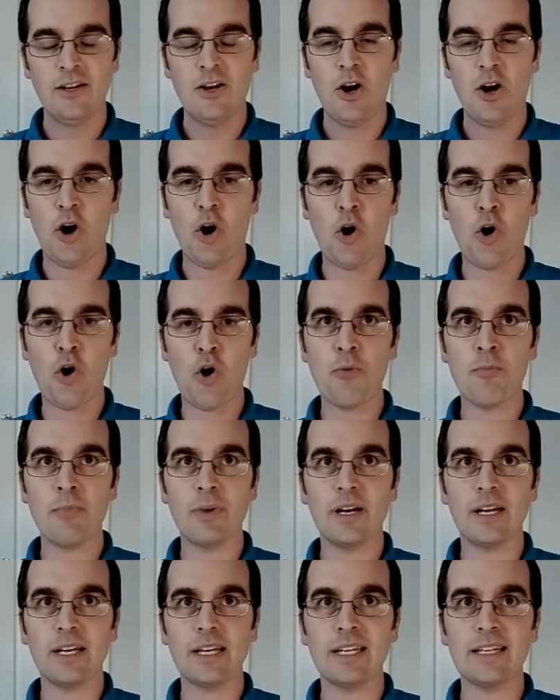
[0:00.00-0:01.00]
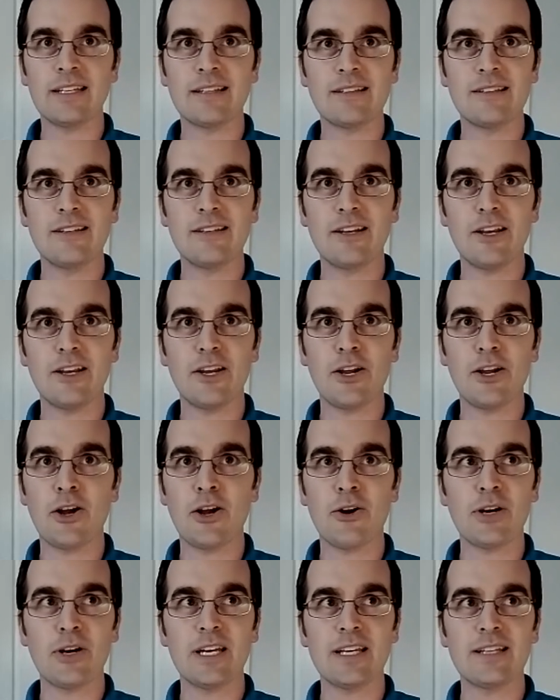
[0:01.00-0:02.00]
home,
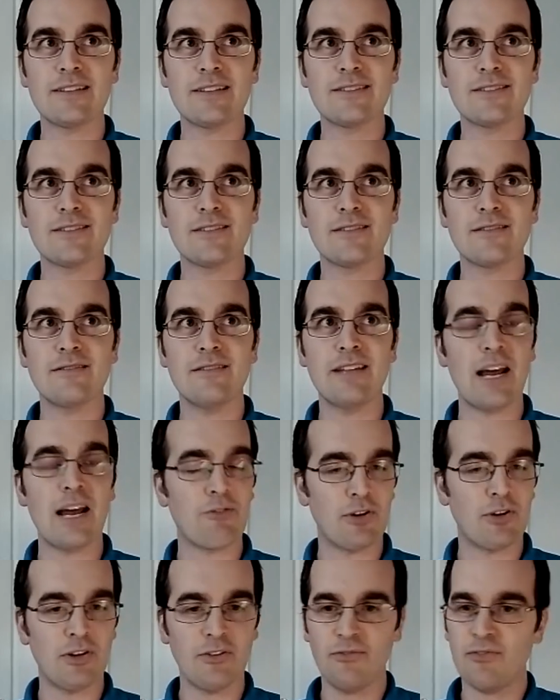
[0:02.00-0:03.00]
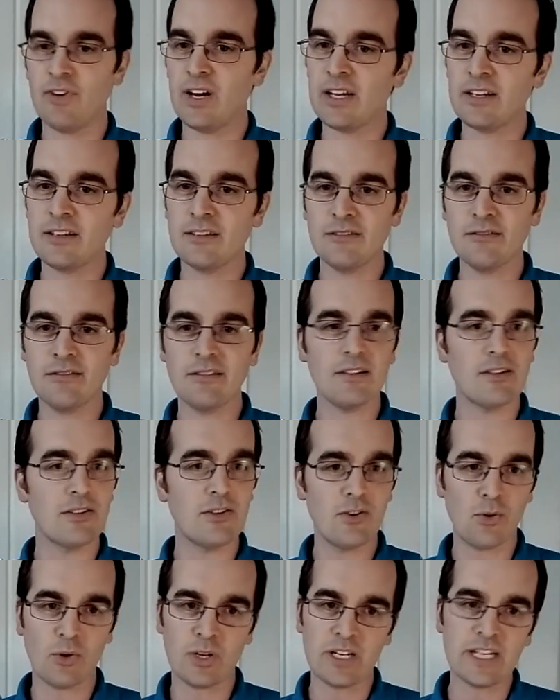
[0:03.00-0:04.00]
it's never a fun
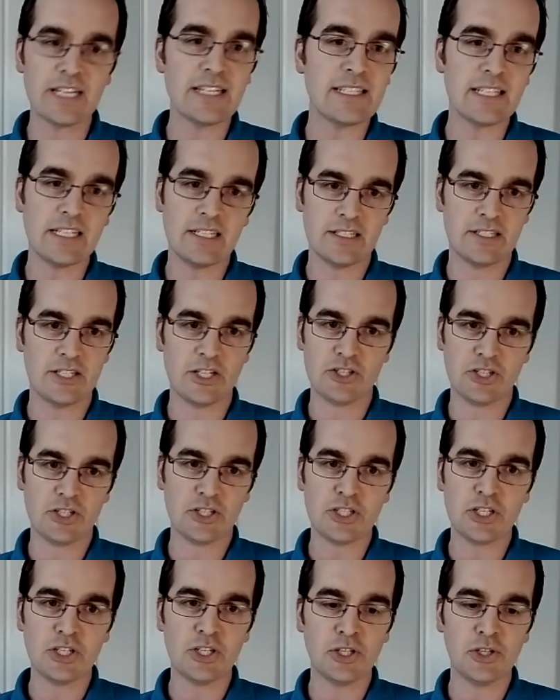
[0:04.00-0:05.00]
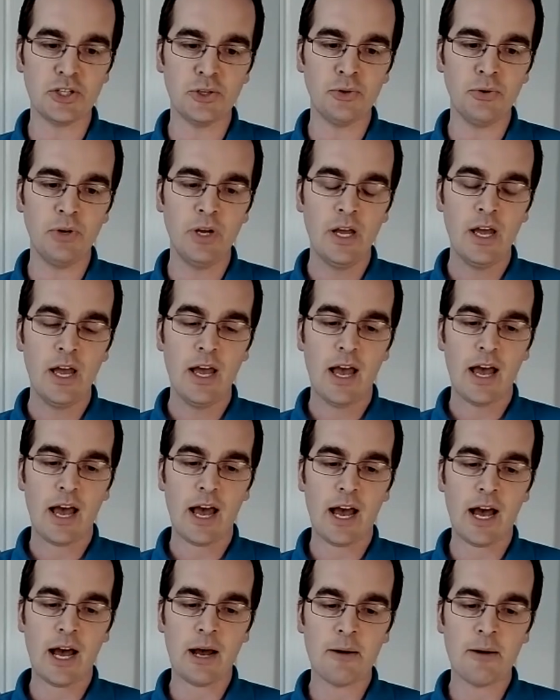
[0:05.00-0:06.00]
or easy decision to do.
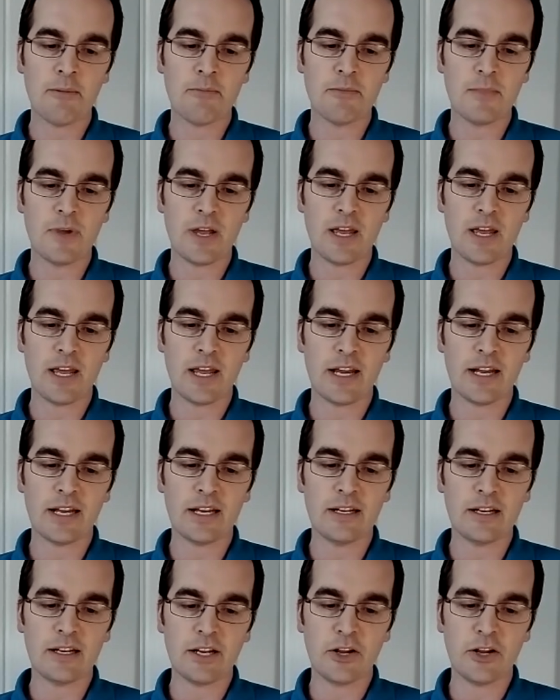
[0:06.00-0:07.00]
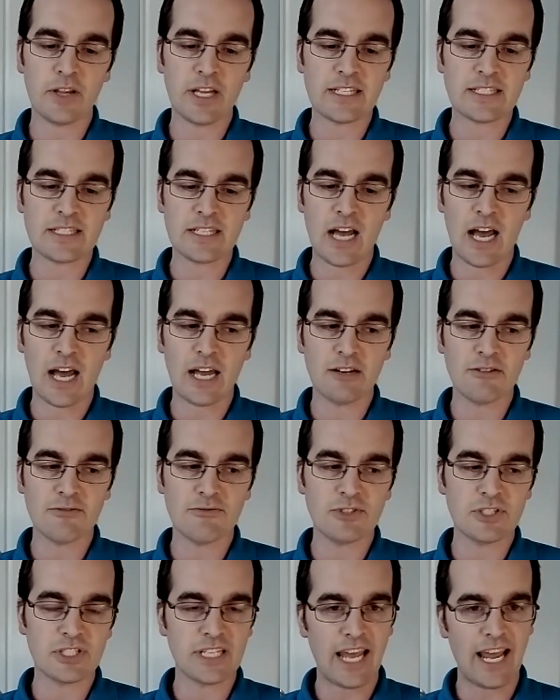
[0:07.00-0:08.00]
That's not
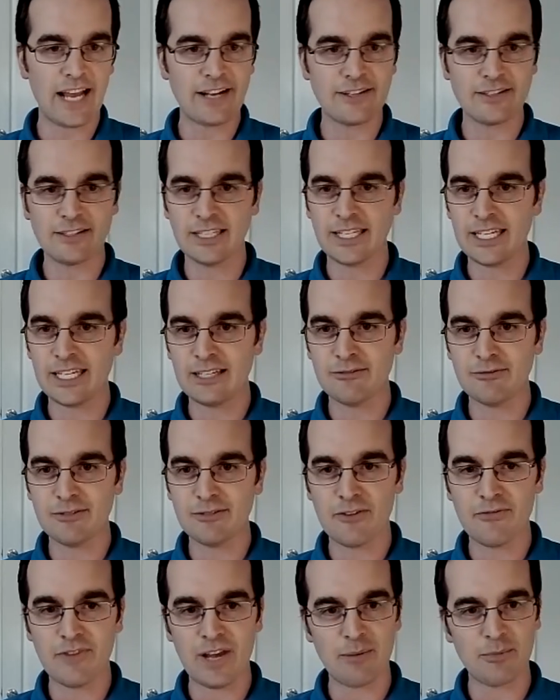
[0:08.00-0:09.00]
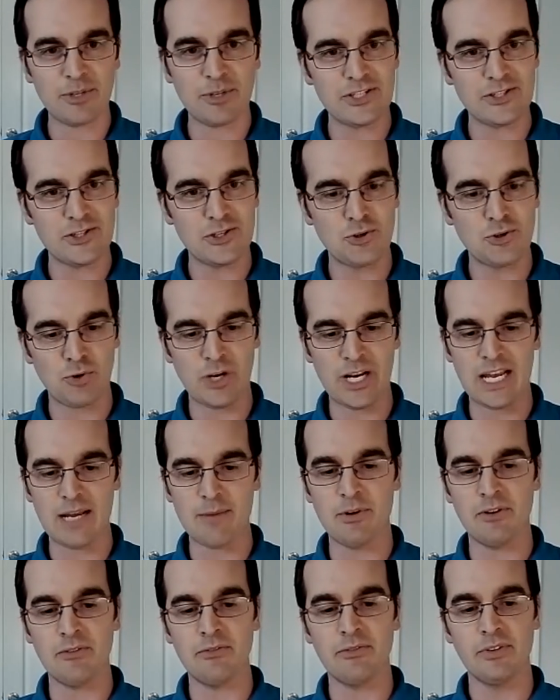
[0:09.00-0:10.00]
just canceling a family's dream
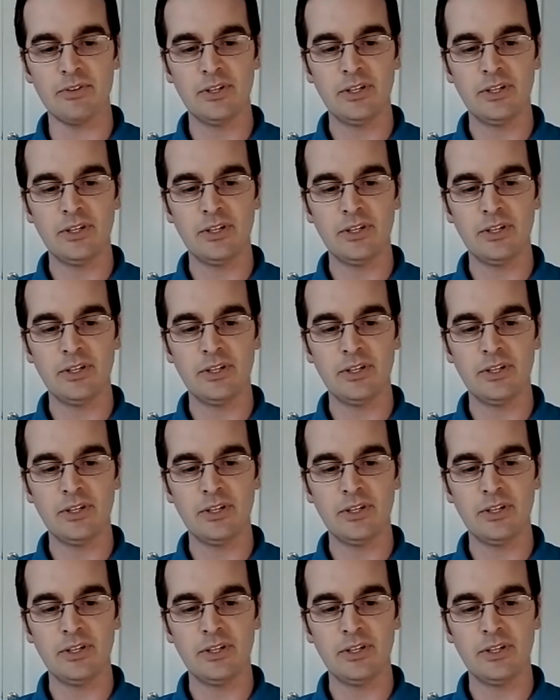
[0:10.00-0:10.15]
of